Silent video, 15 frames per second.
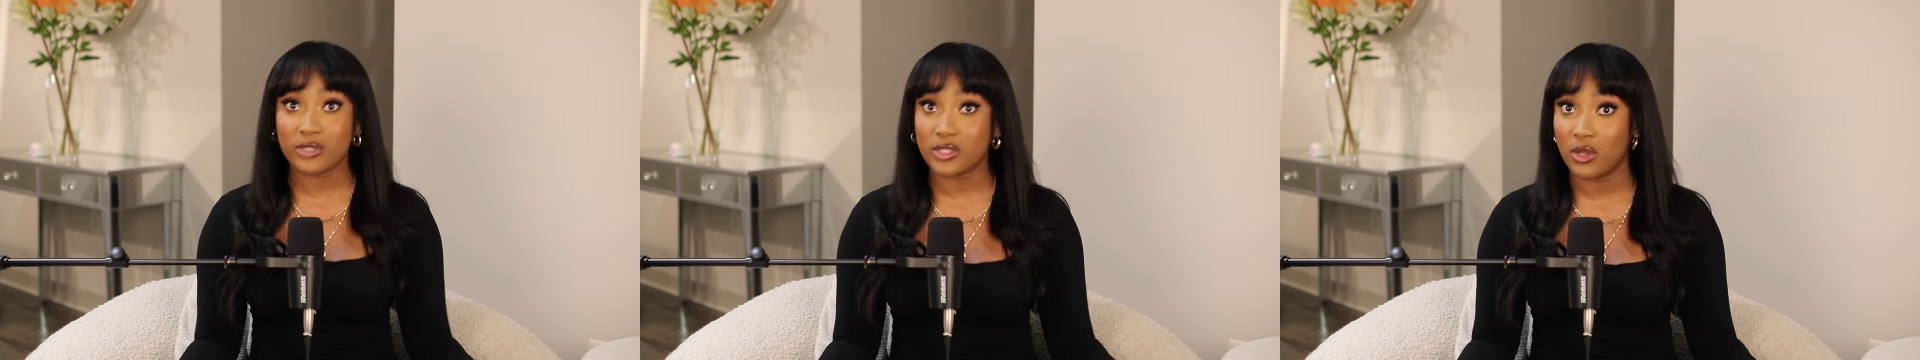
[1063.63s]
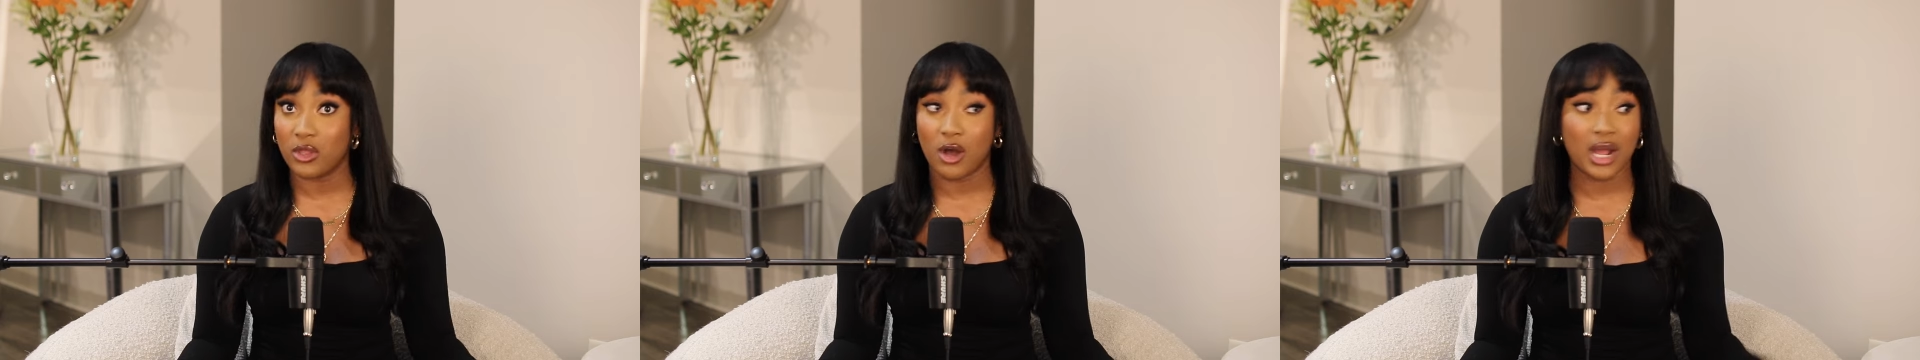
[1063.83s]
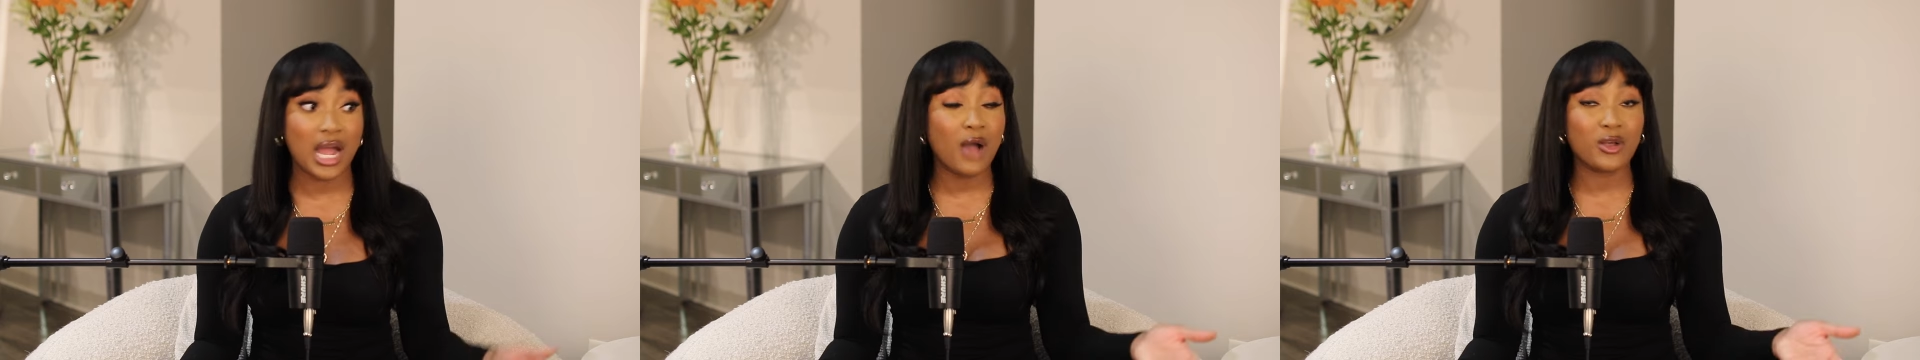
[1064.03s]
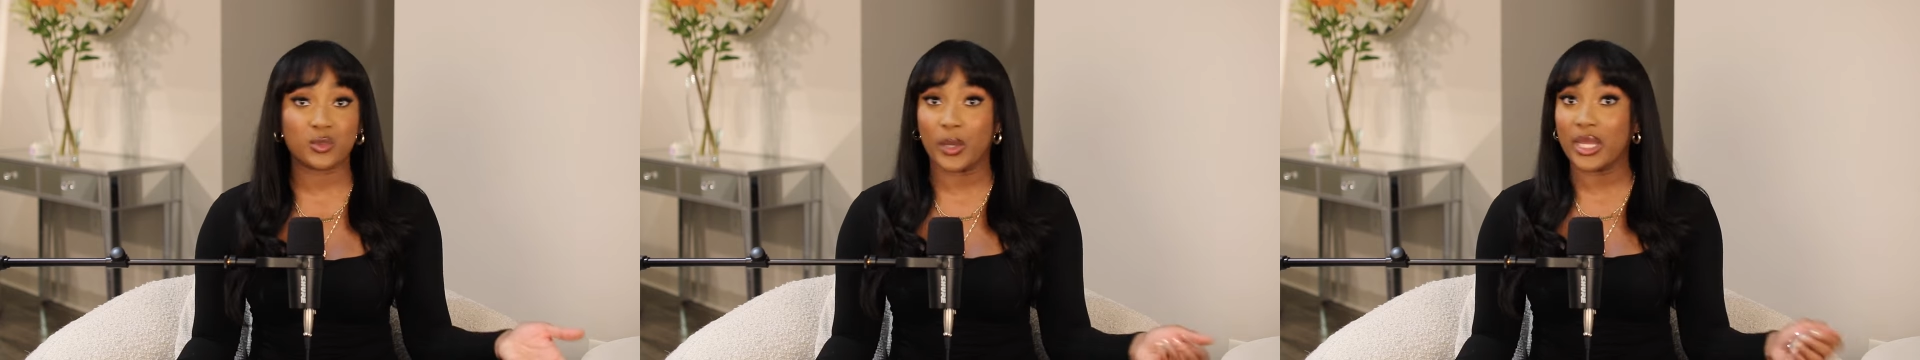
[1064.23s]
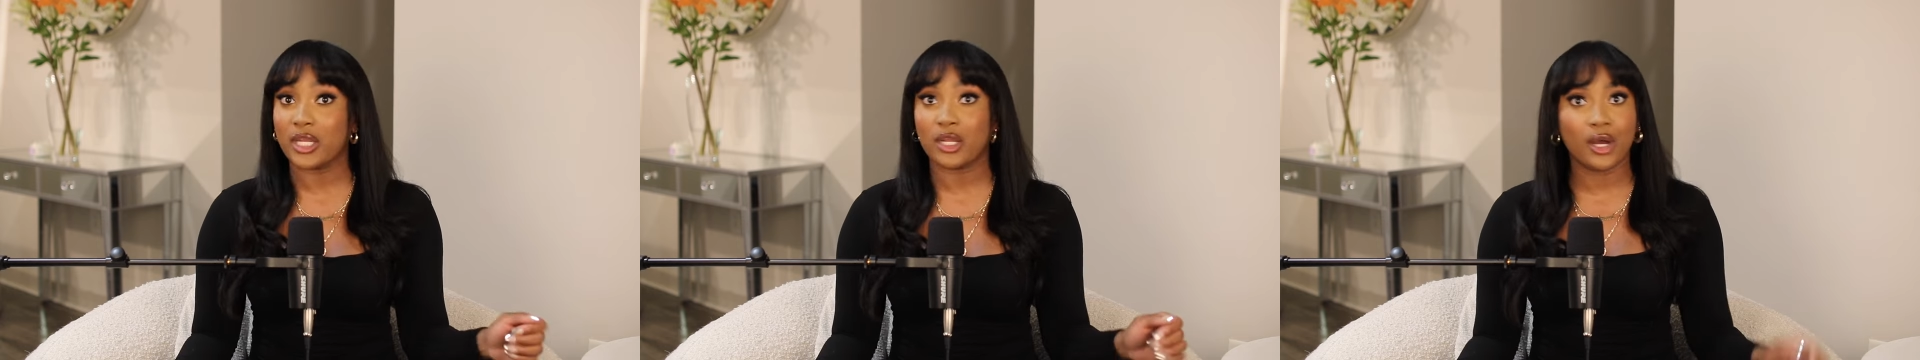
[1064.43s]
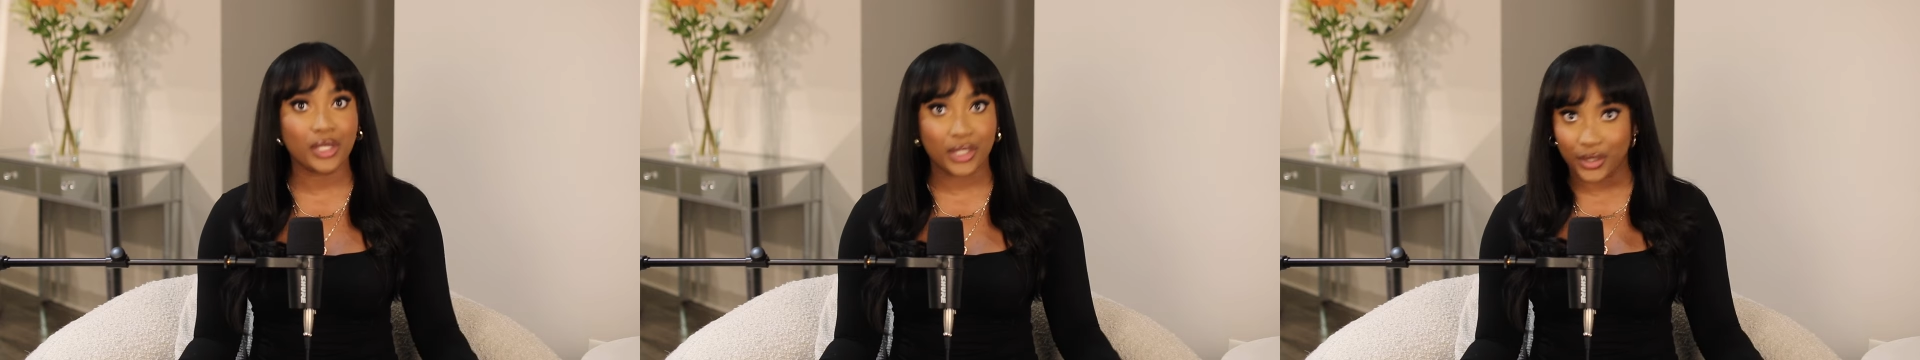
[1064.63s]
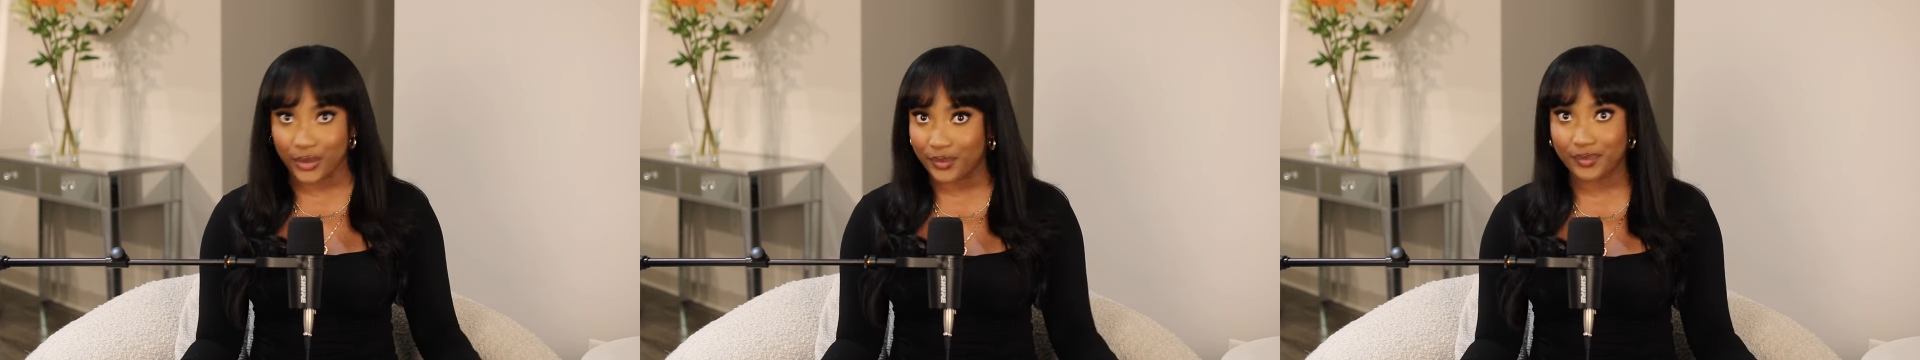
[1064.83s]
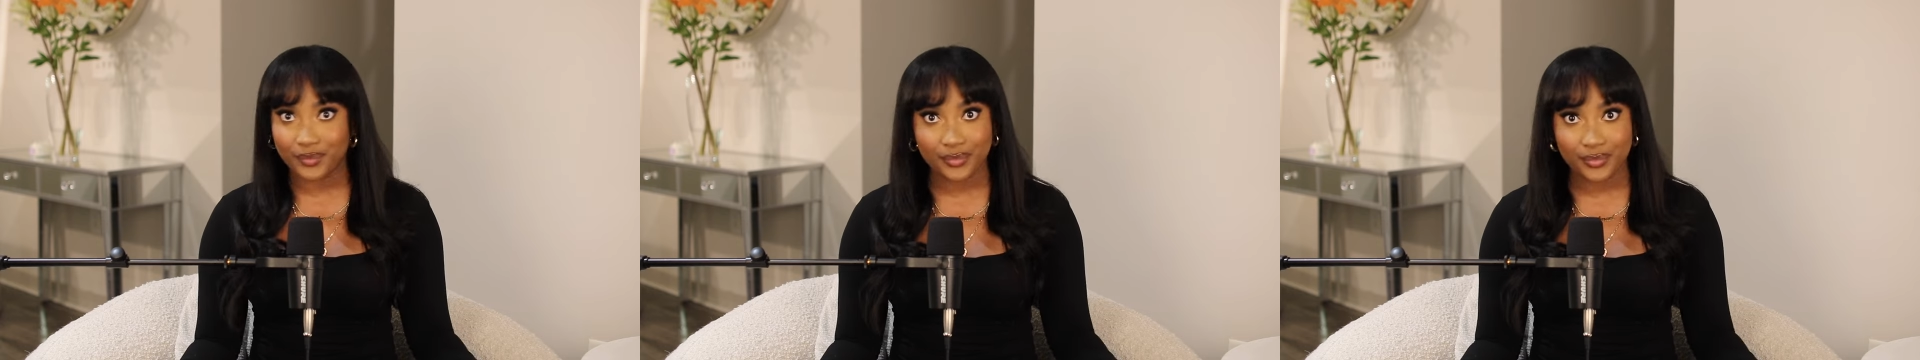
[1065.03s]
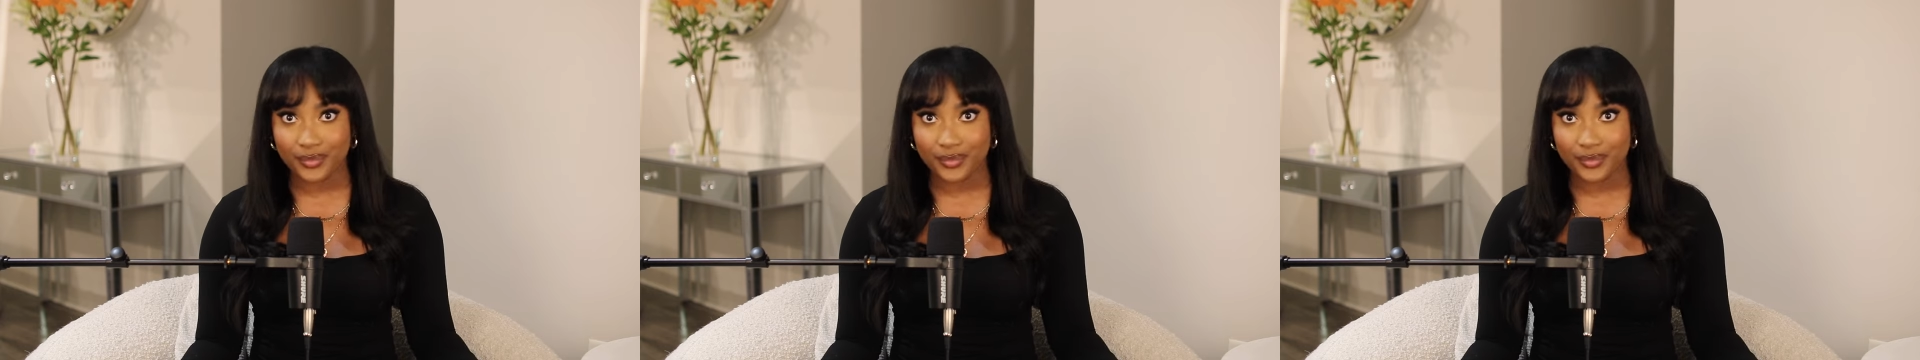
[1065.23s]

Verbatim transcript: you so long? I was waiting on you.